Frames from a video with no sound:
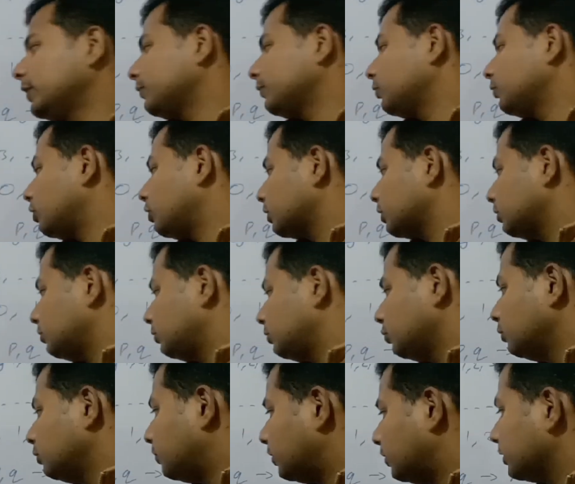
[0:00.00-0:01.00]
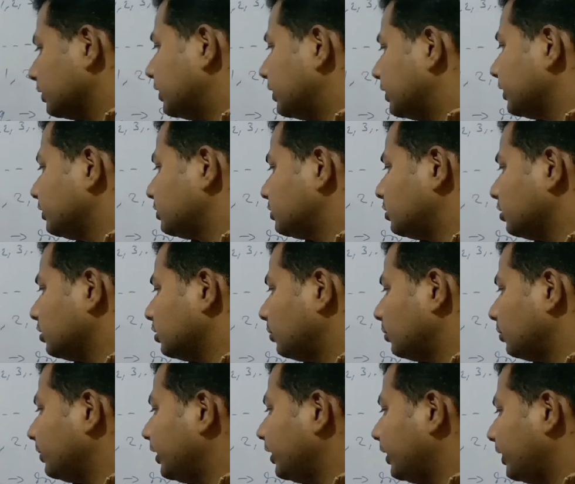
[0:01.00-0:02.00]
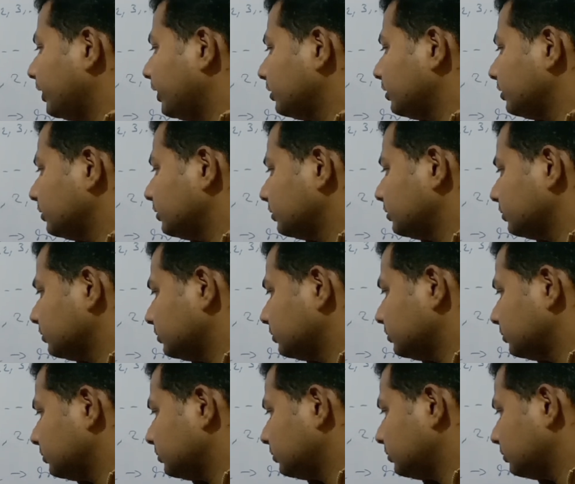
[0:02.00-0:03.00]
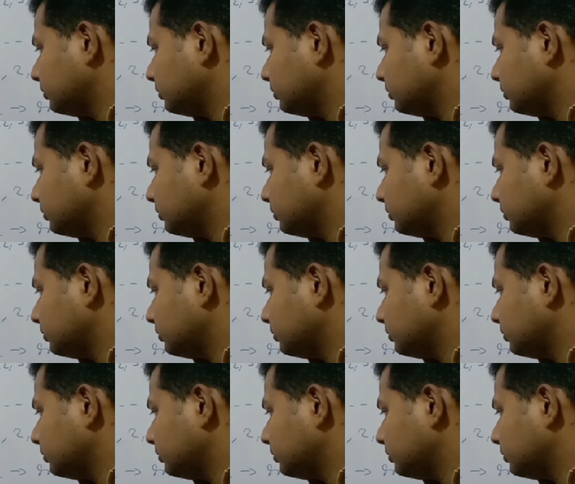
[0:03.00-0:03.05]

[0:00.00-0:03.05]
so we have got two words, that is terminating